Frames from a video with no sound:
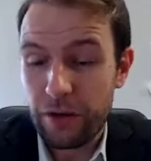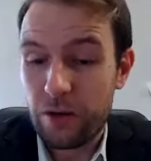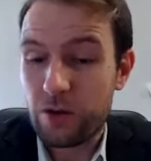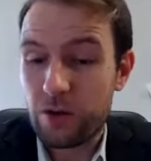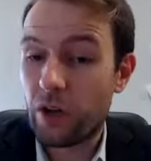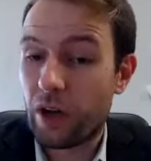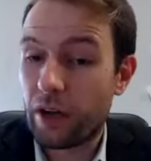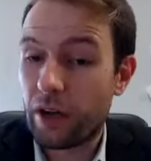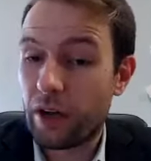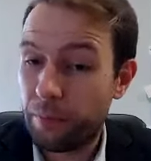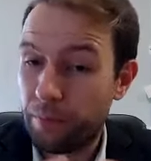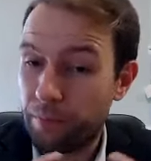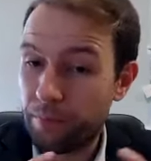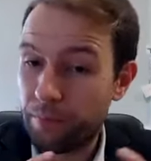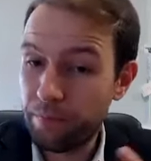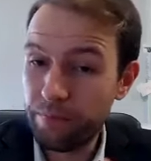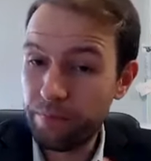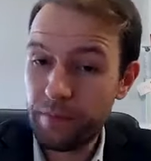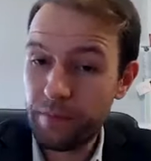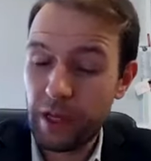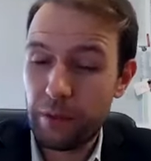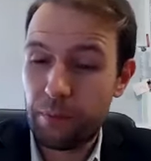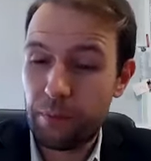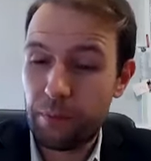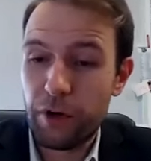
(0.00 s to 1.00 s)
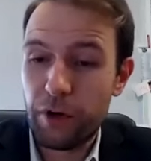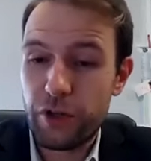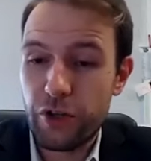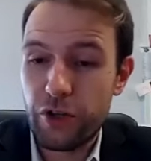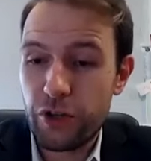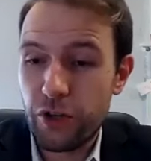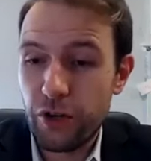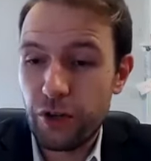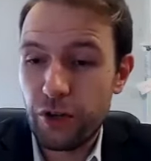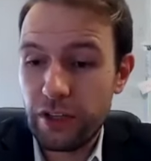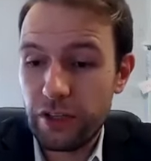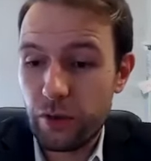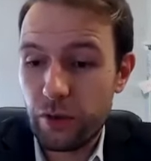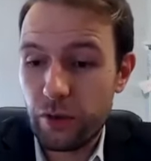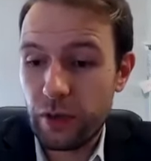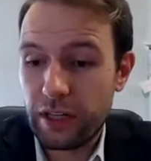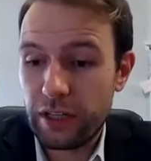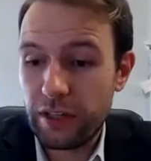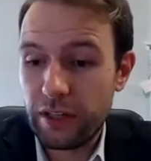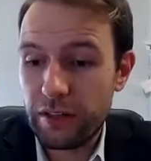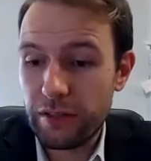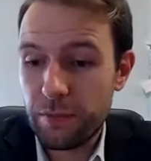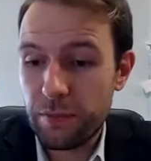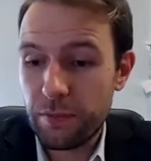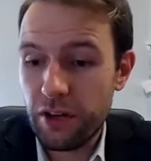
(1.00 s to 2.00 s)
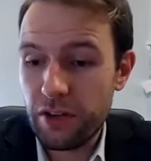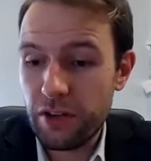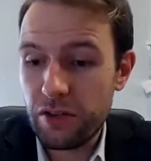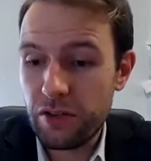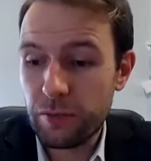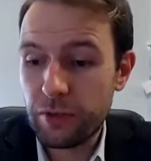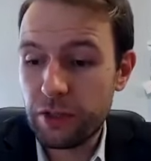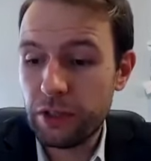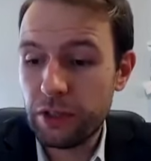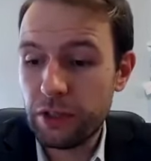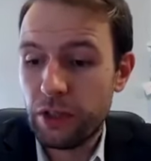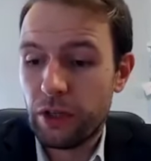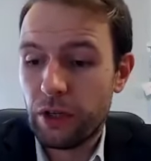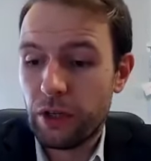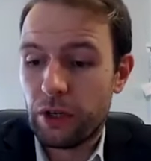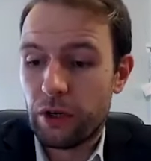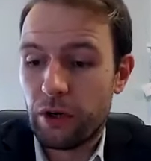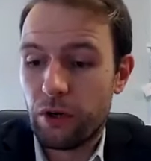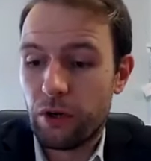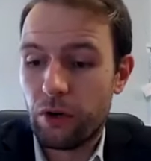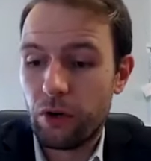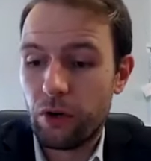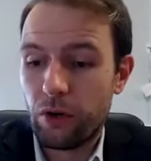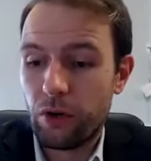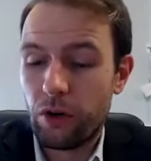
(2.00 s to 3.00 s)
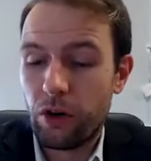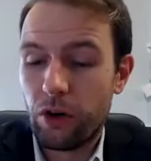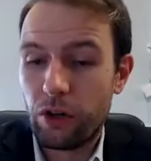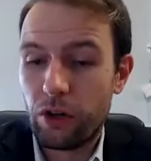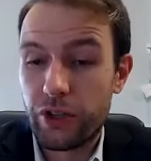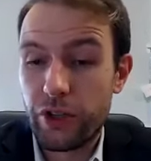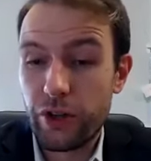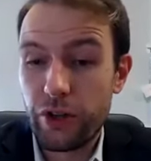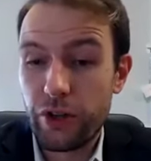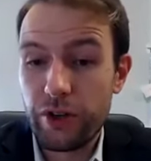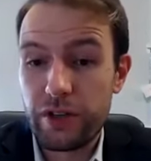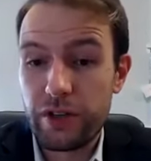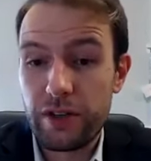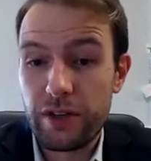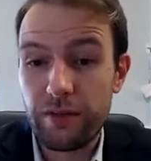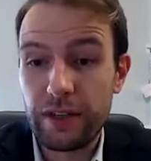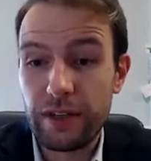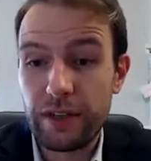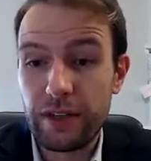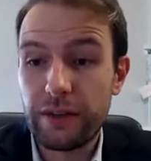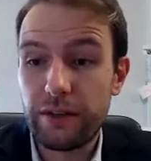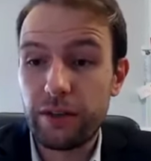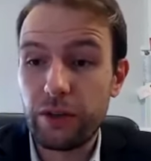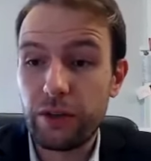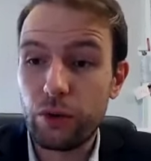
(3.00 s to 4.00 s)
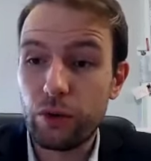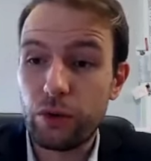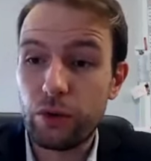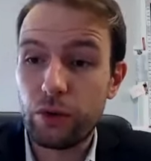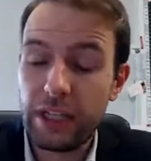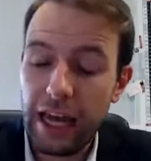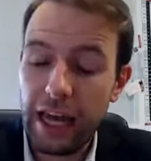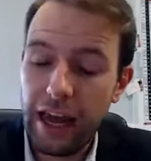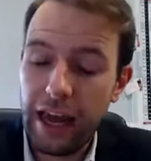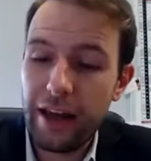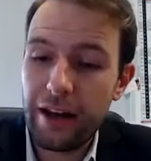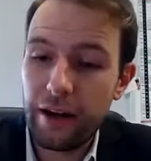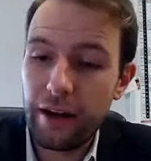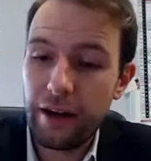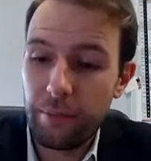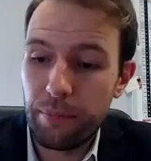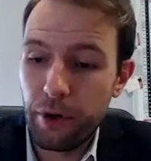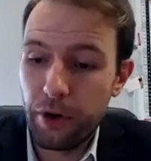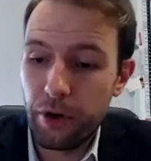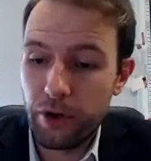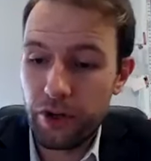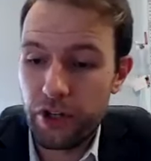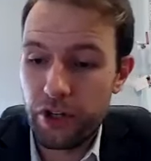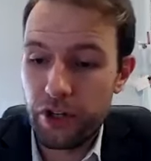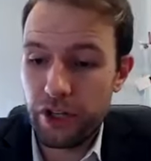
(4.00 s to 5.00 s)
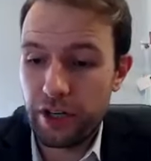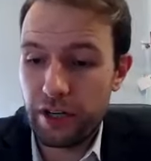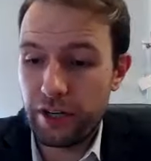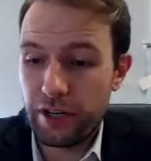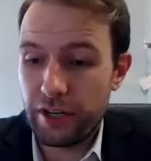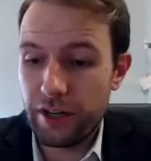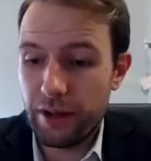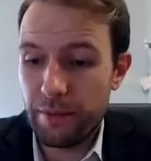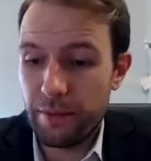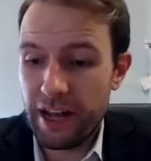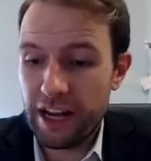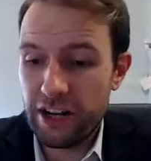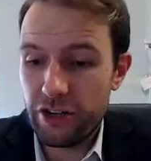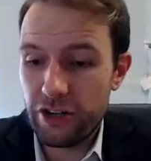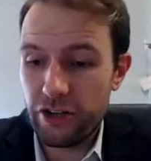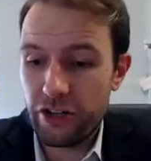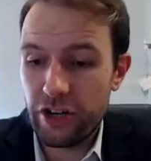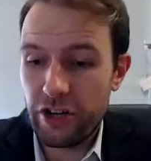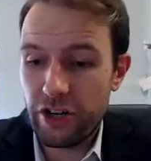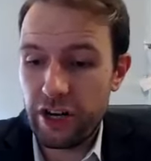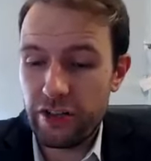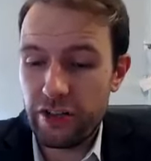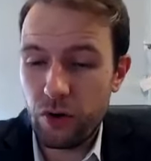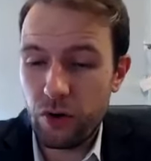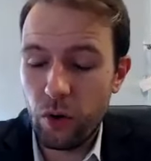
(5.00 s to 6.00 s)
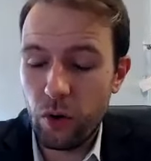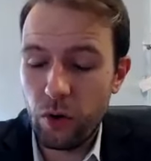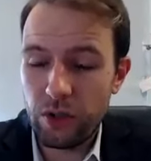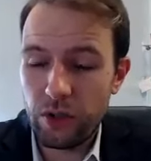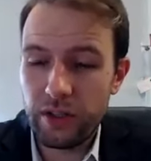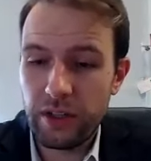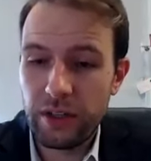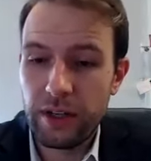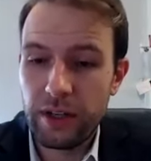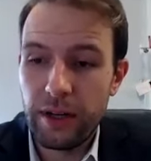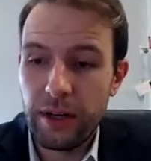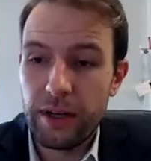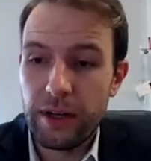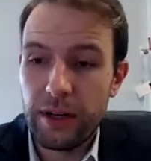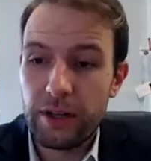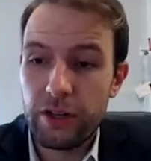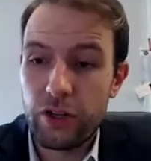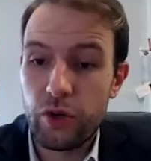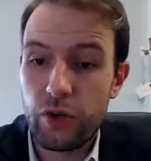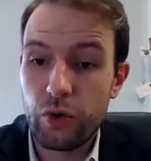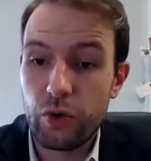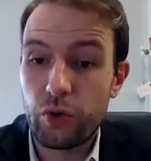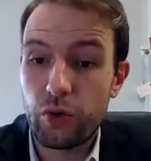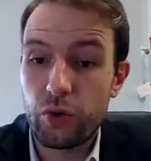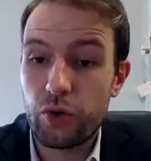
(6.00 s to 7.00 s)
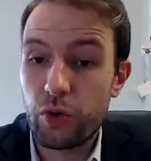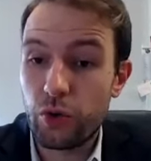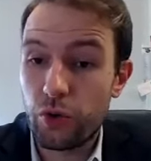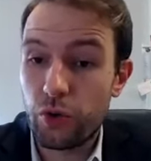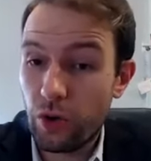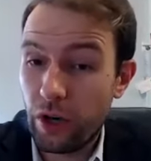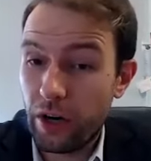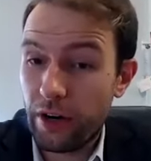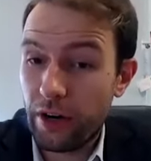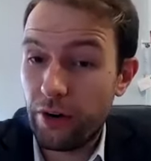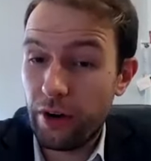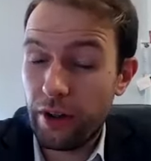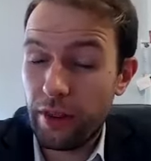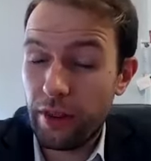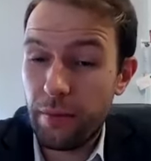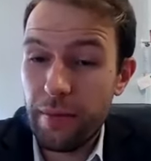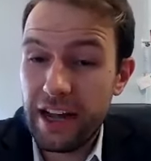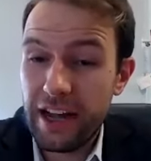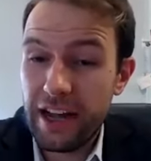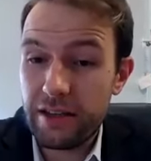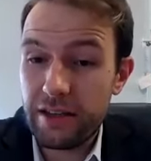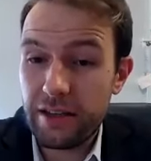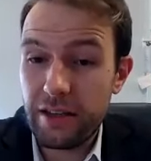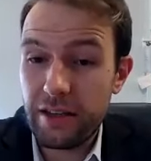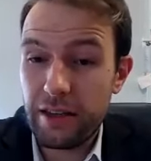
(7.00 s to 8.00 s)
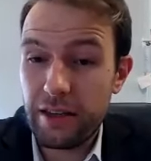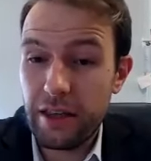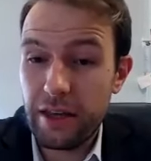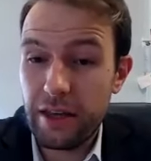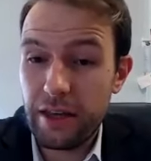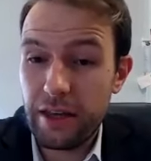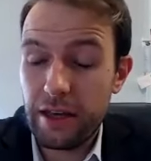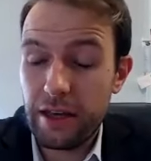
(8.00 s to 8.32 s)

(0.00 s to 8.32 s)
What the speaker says: So I'd approach attorney as quickly as possible, or alternatively, you can approach a magistrate's court to try and run the matter.